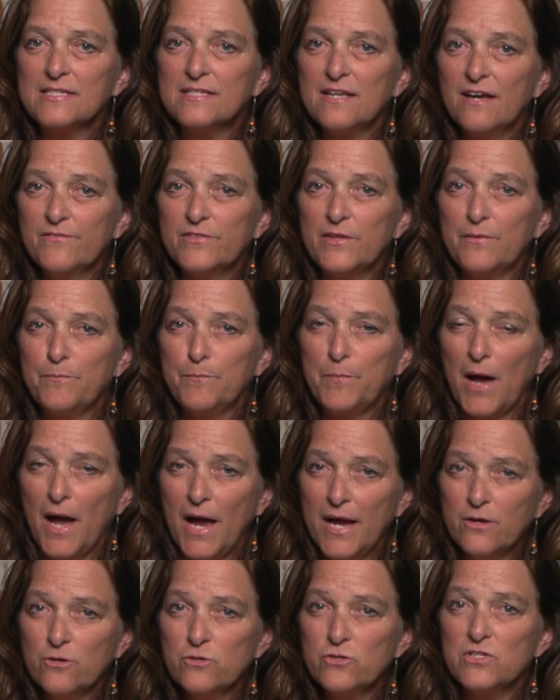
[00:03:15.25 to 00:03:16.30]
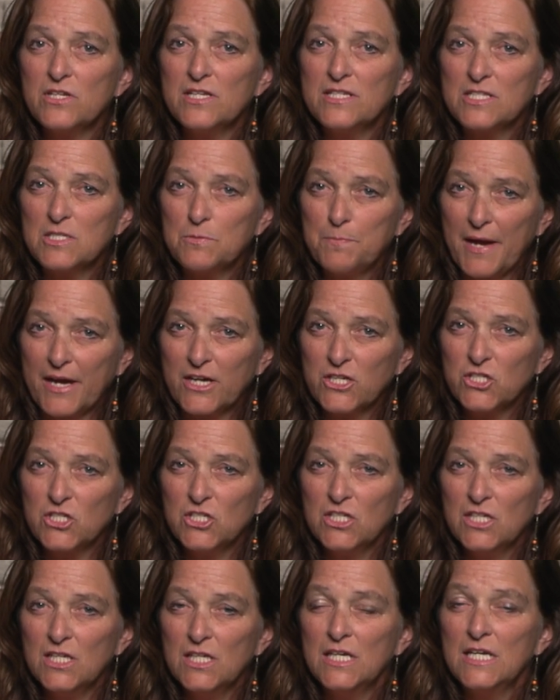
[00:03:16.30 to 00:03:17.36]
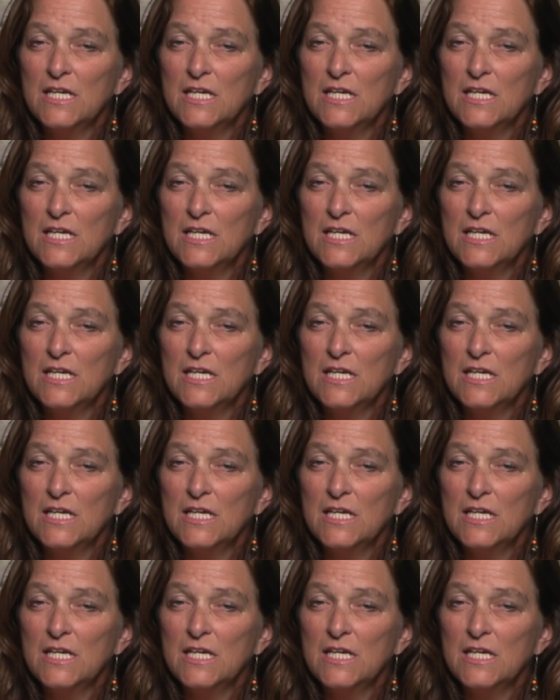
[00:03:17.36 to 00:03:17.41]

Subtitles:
of the buyer's inspection